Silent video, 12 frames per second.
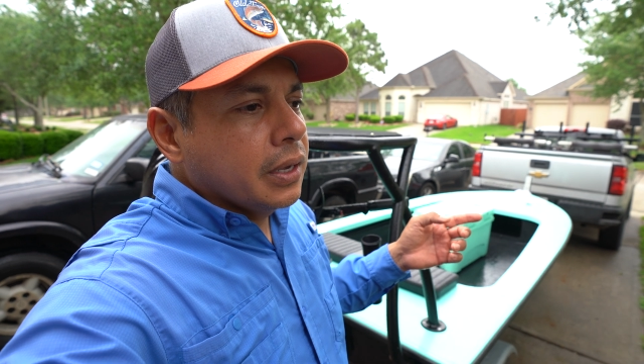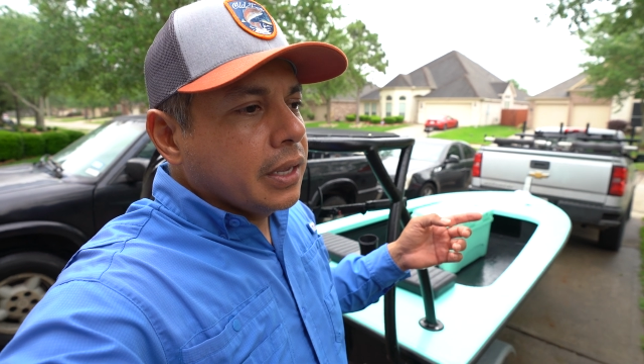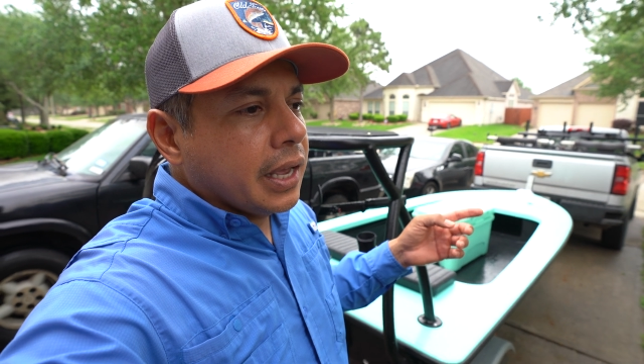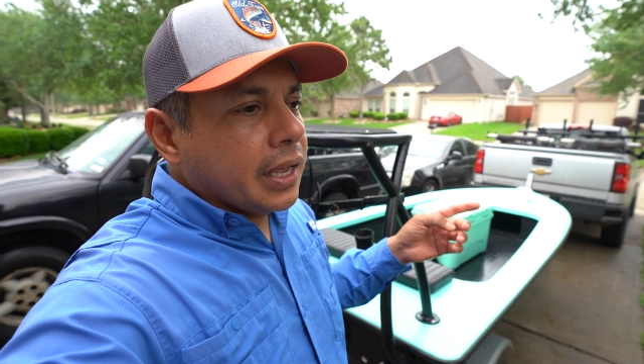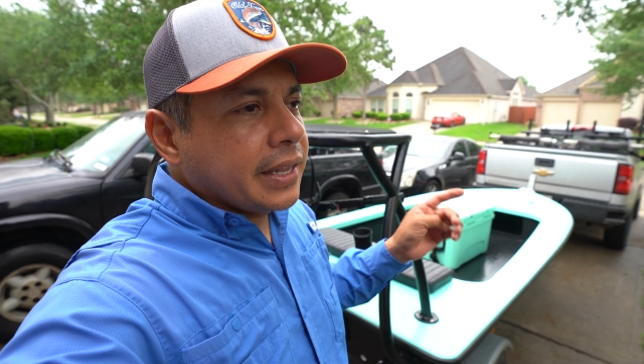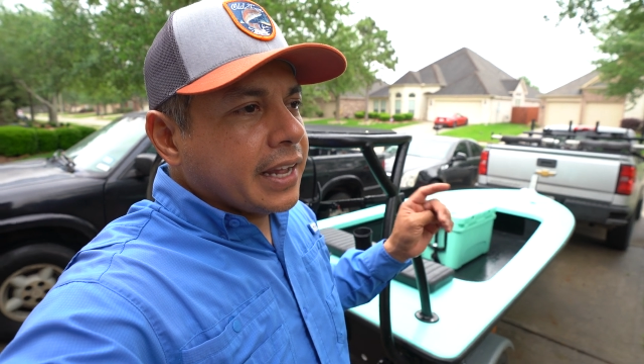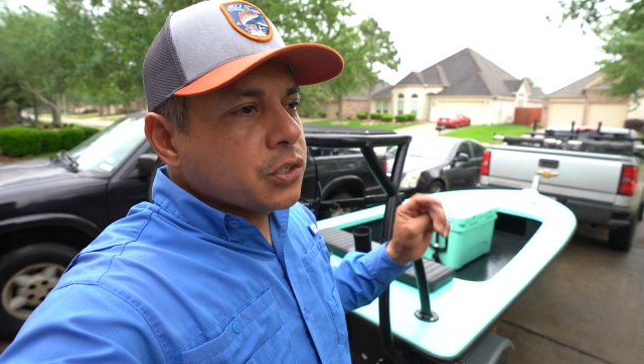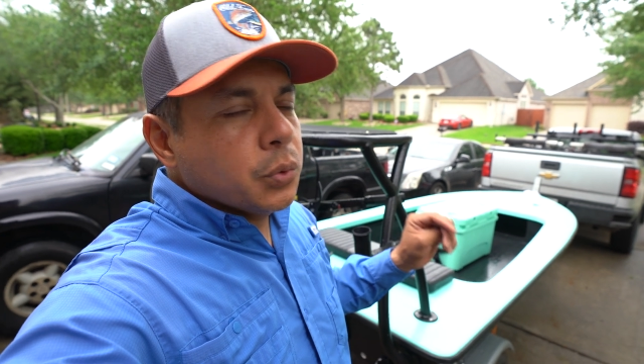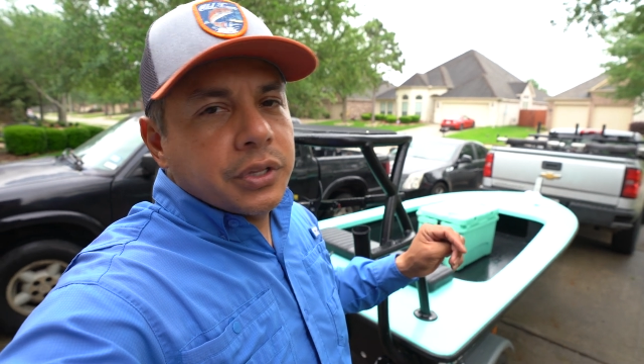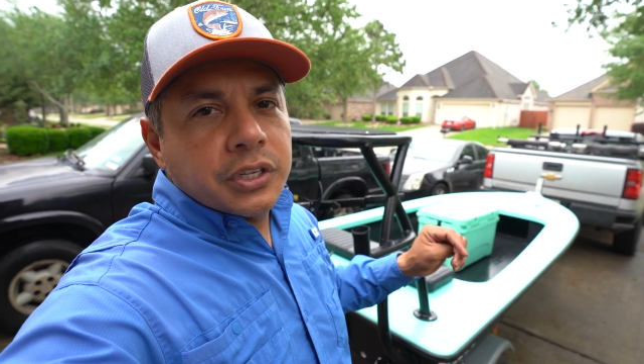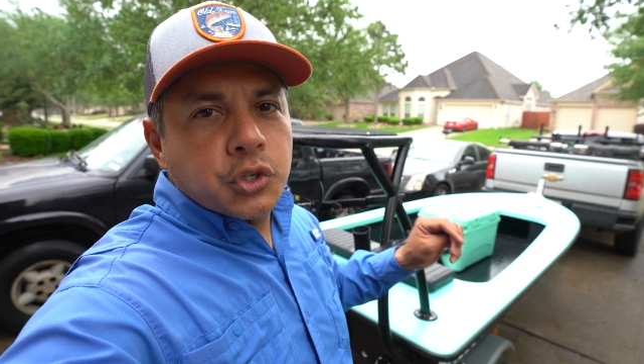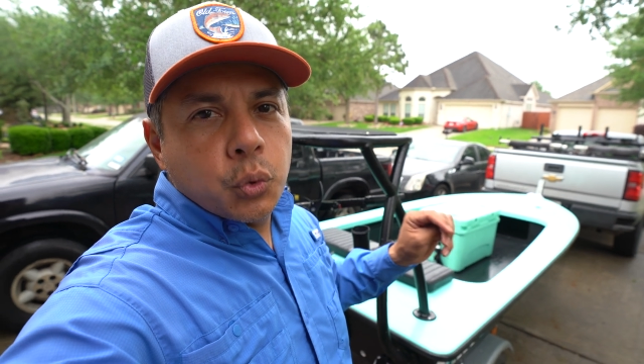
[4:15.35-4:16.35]
and that's
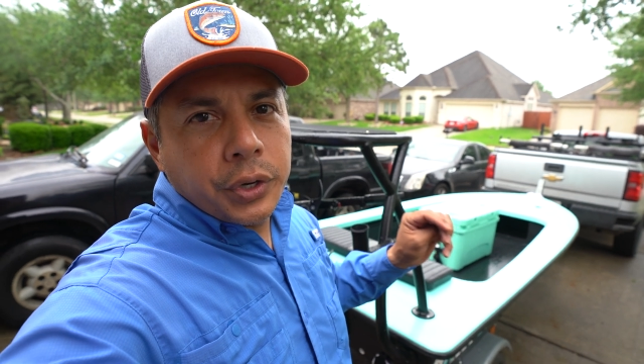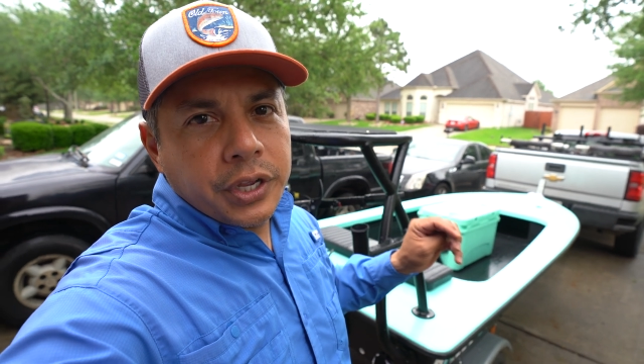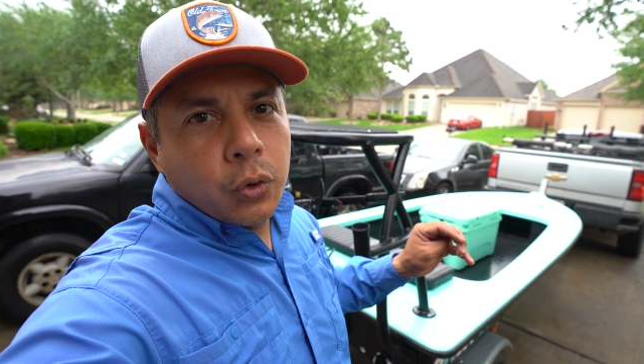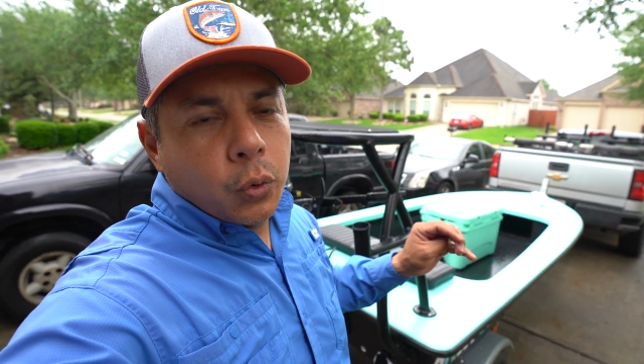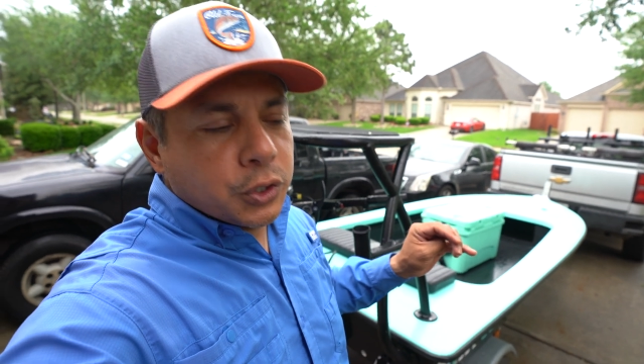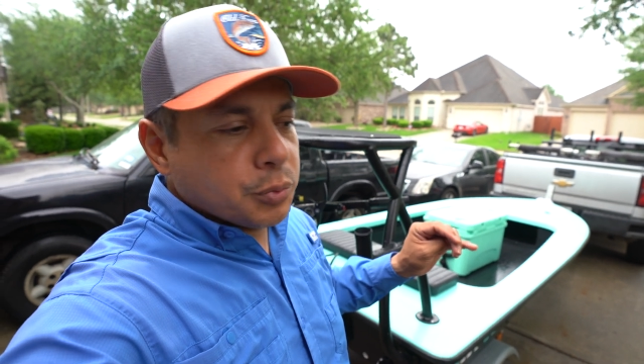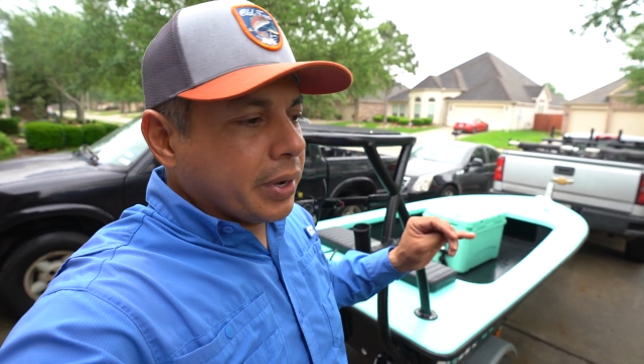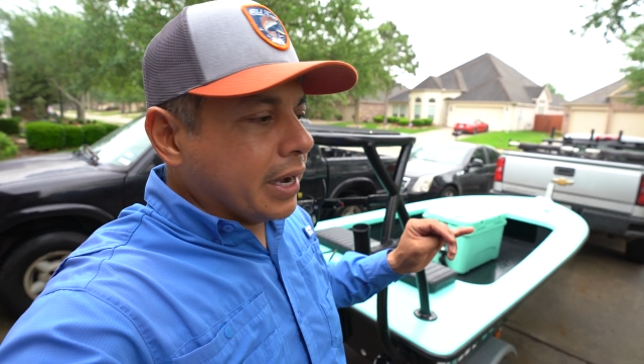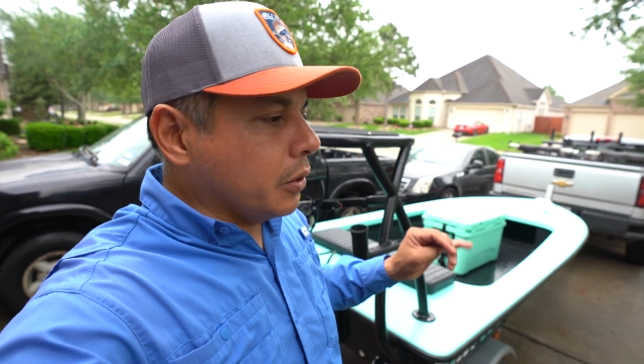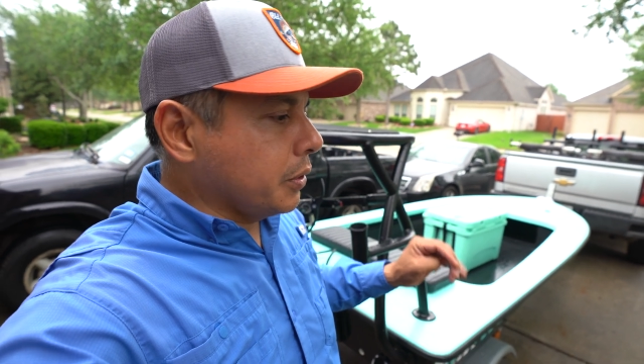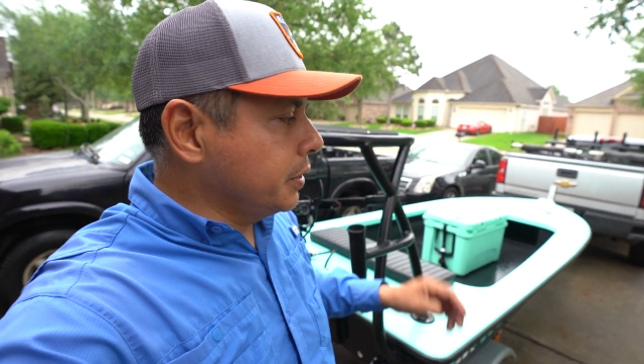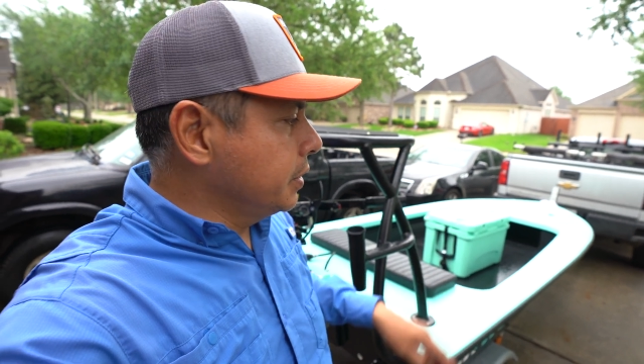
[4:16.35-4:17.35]
with a 20 horsepower.